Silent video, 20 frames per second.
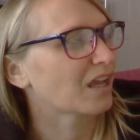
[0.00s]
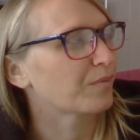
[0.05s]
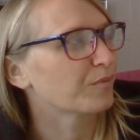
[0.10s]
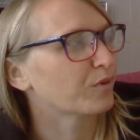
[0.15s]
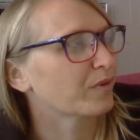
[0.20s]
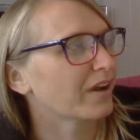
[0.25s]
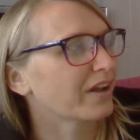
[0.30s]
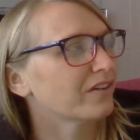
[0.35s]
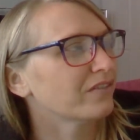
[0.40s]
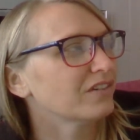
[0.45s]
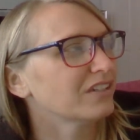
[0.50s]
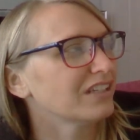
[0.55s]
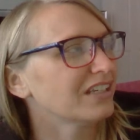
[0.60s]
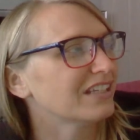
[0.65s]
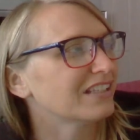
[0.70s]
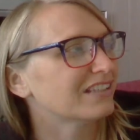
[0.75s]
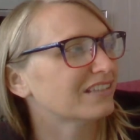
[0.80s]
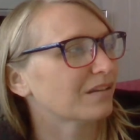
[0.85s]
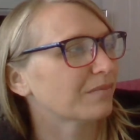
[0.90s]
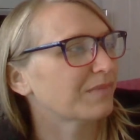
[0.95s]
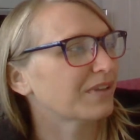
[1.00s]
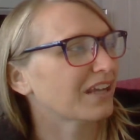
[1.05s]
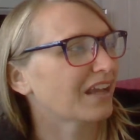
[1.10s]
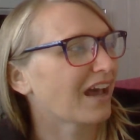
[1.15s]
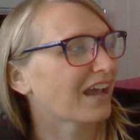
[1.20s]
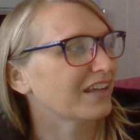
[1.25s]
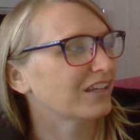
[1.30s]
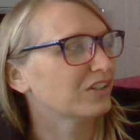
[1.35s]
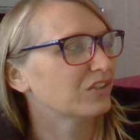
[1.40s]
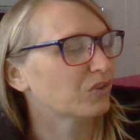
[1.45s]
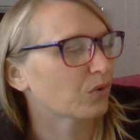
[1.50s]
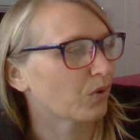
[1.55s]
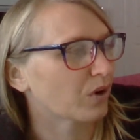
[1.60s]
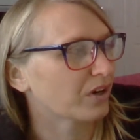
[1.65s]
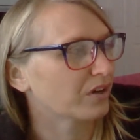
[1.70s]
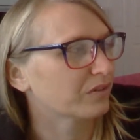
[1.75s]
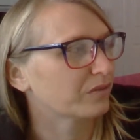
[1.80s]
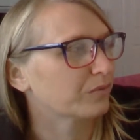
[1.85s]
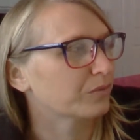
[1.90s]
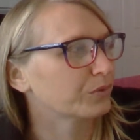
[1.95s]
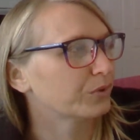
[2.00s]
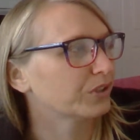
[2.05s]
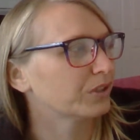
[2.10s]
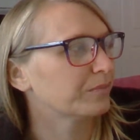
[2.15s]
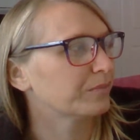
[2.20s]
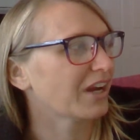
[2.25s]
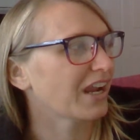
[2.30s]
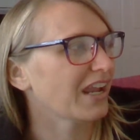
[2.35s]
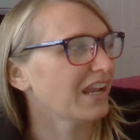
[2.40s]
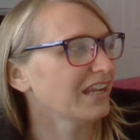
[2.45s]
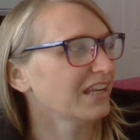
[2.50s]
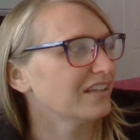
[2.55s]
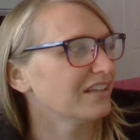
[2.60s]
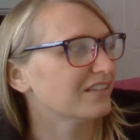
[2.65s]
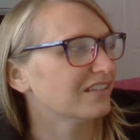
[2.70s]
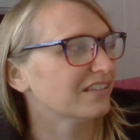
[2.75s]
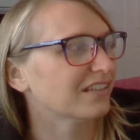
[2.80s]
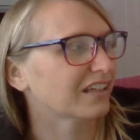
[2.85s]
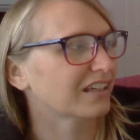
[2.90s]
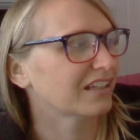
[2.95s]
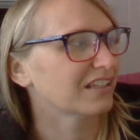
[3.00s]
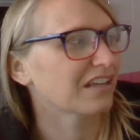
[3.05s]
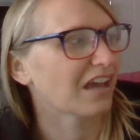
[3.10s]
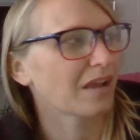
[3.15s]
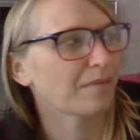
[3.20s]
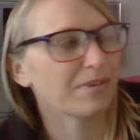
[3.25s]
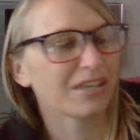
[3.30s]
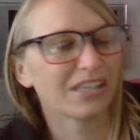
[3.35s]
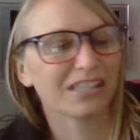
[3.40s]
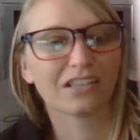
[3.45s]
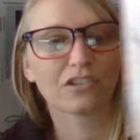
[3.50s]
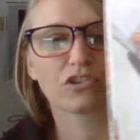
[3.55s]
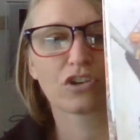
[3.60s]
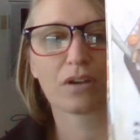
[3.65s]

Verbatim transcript: time around is something I adore. Rule number eight, the second time is a